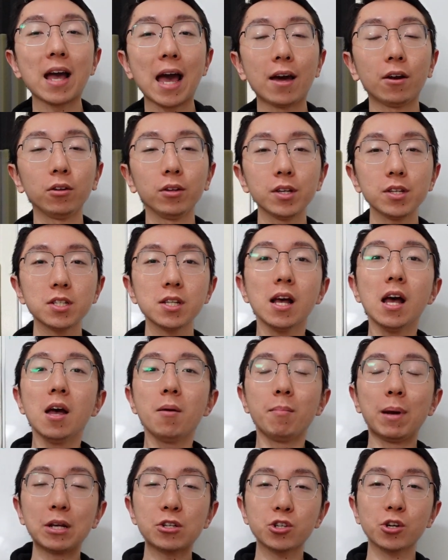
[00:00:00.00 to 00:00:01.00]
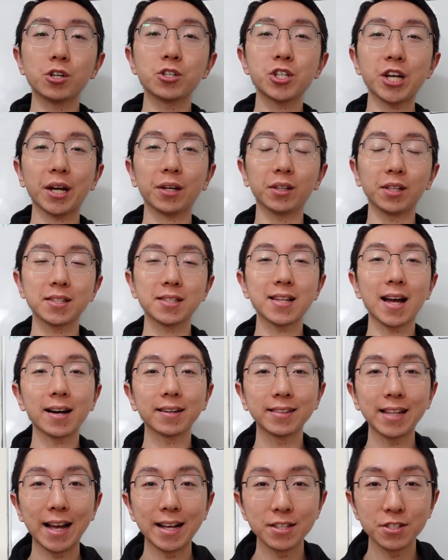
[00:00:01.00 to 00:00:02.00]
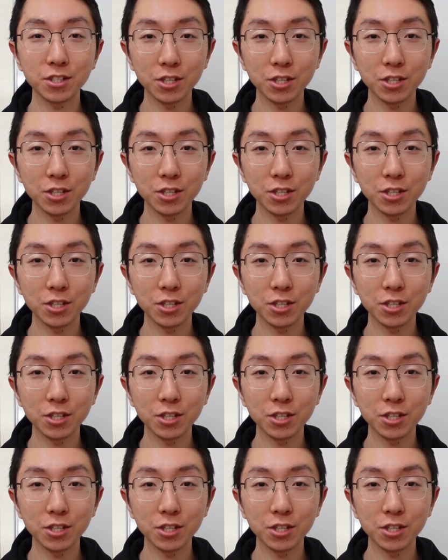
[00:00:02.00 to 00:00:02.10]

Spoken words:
analysts, make sure to check out the Stock Dads